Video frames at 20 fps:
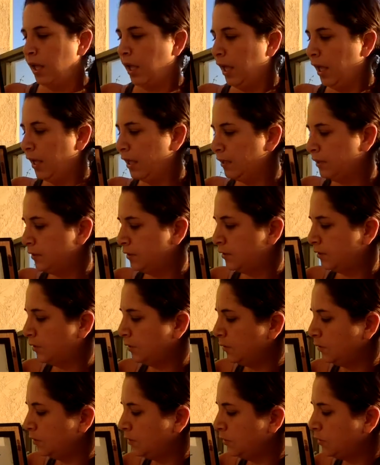And
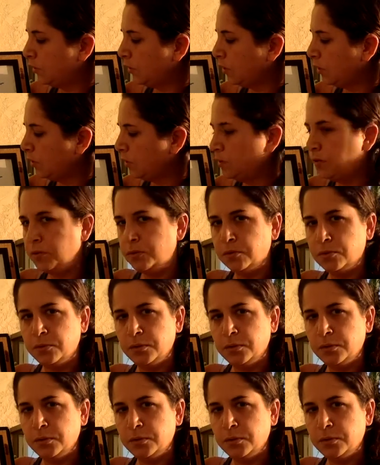so to draw ku,